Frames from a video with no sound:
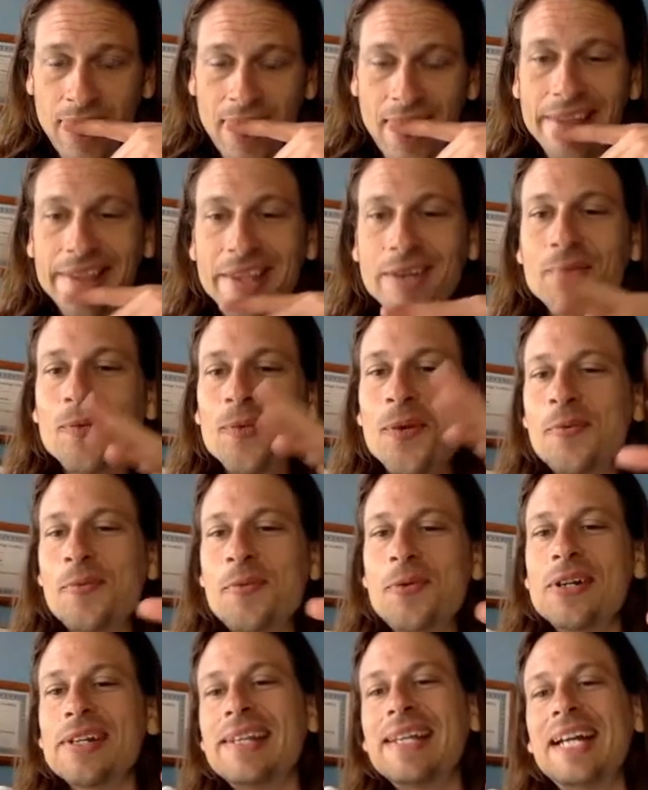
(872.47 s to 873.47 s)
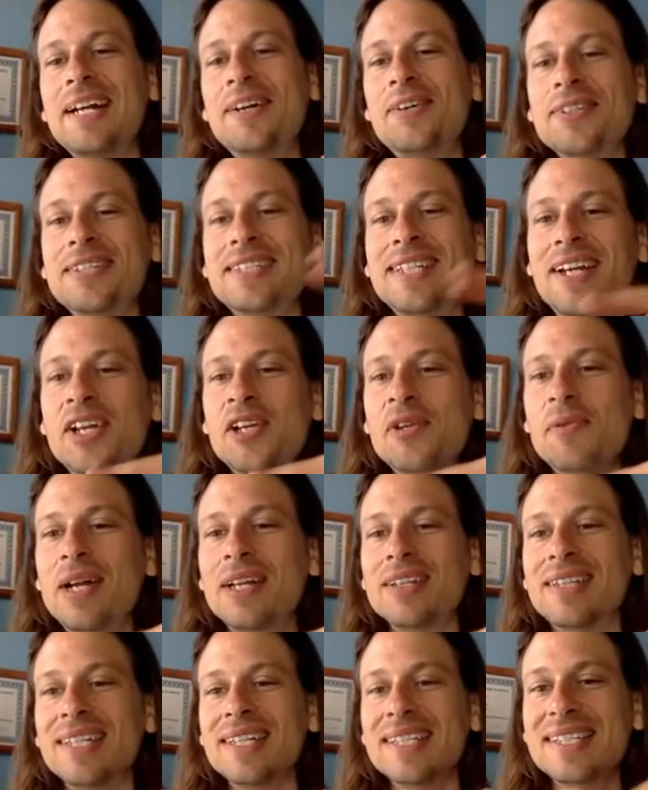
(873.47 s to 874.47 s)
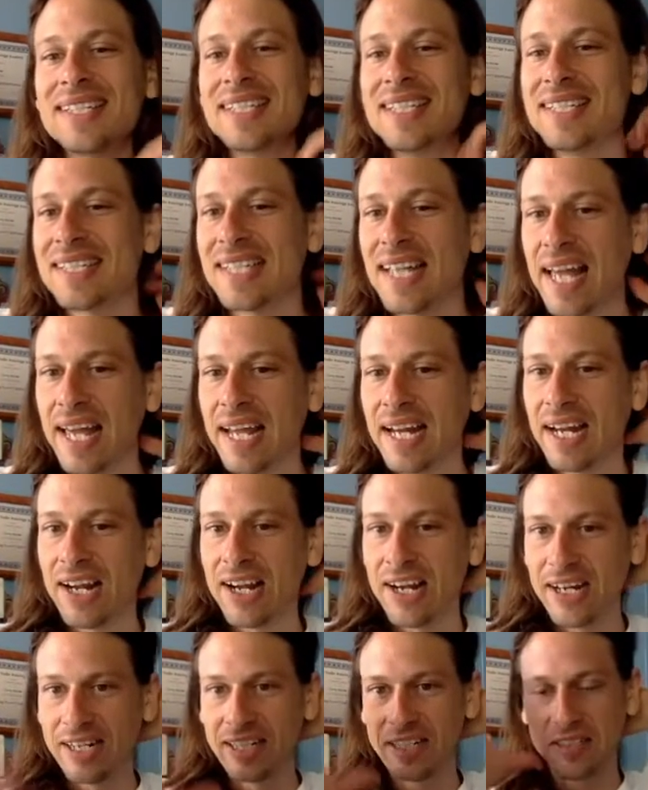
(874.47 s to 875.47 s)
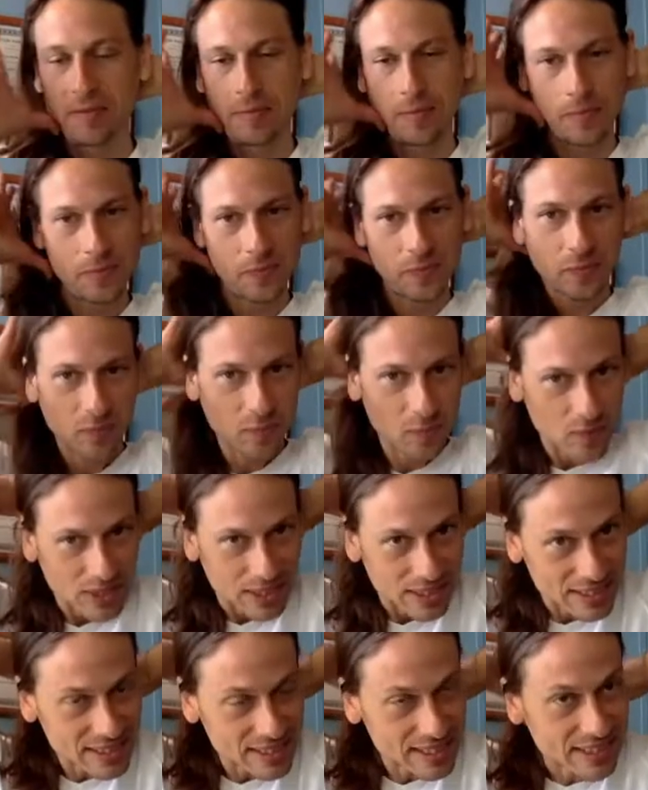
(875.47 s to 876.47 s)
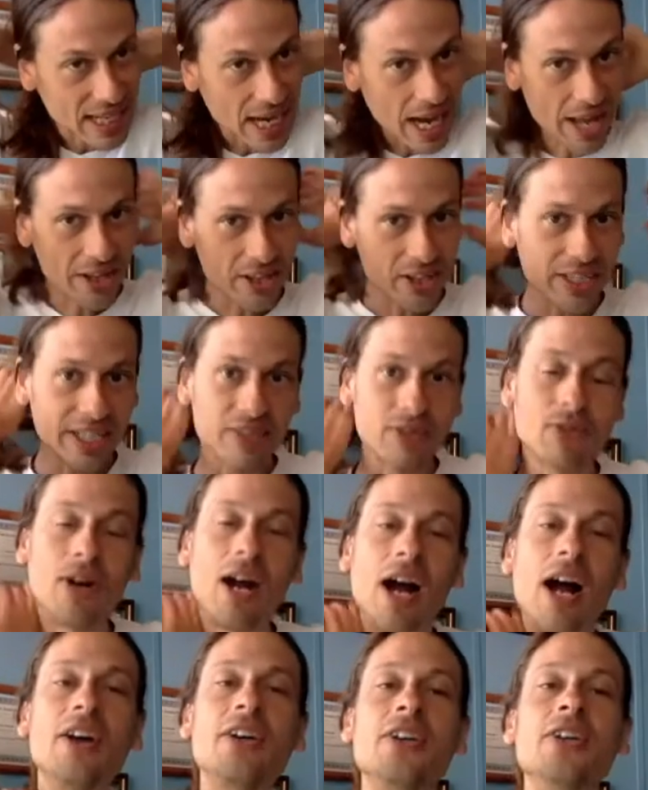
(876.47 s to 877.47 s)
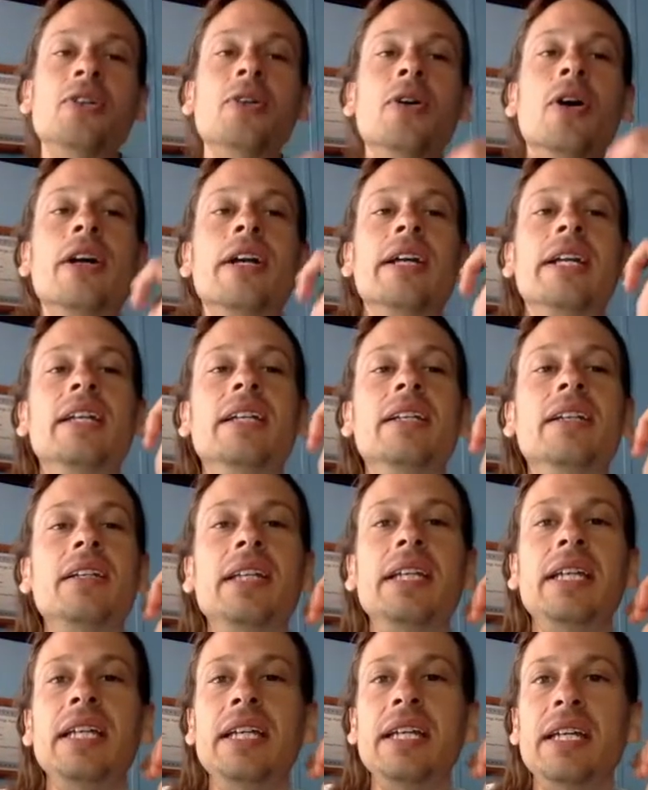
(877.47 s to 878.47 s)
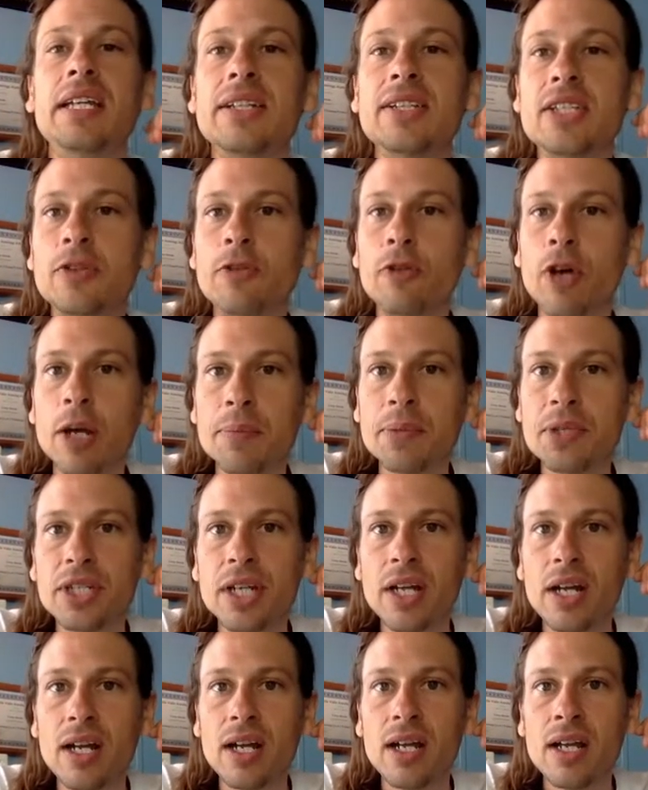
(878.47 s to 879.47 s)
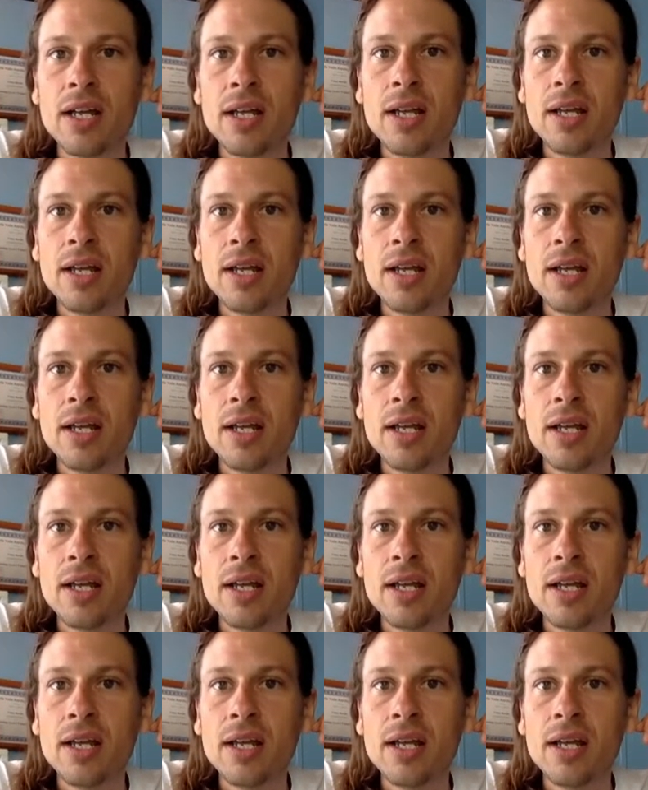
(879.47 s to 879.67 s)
and then one more thing I will tell about this is that uh, Saturn and Rahu are in the Swamsha.